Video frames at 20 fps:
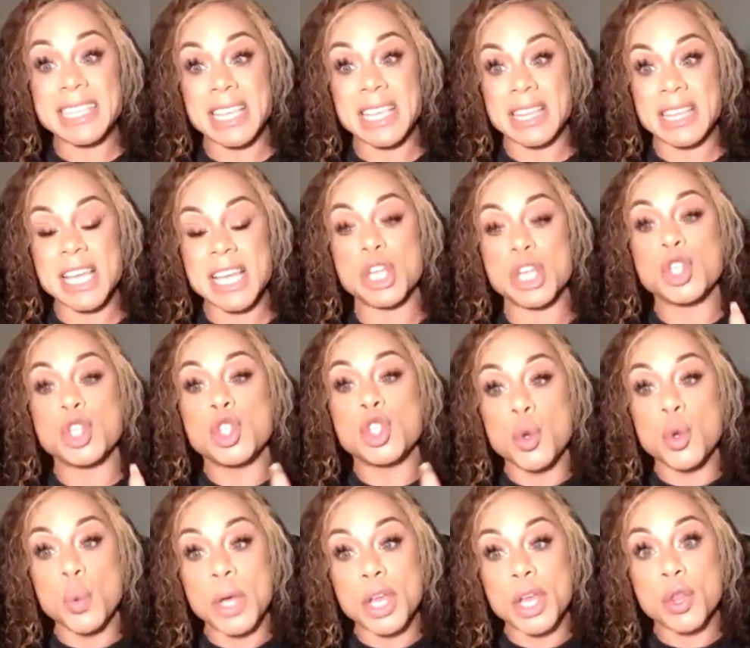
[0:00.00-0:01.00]
the thing,
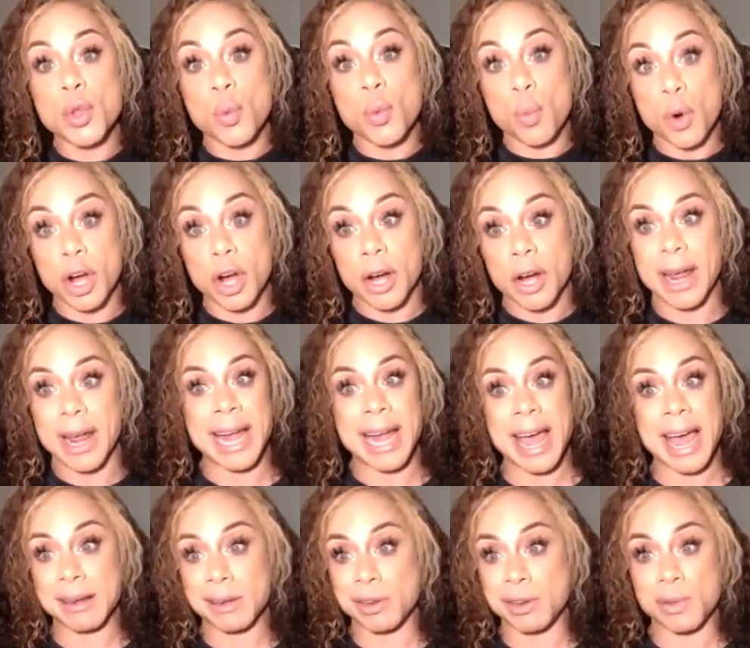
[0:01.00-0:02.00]
doing the work. And
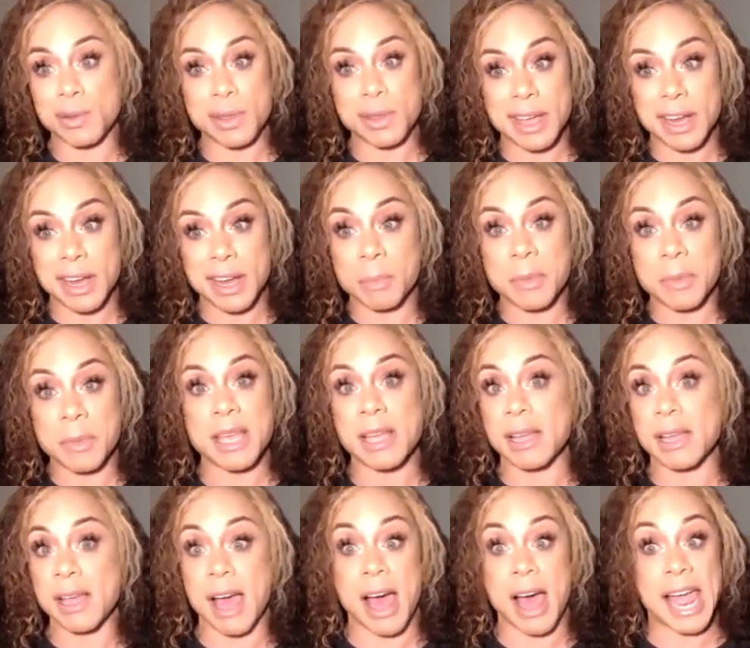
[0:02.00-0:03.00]
I do the
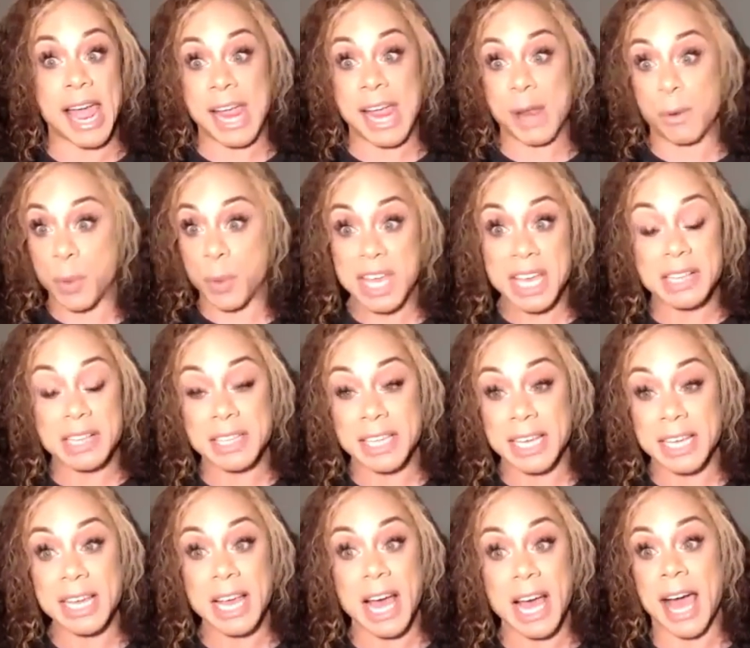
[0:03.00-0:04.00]
therapy weekly.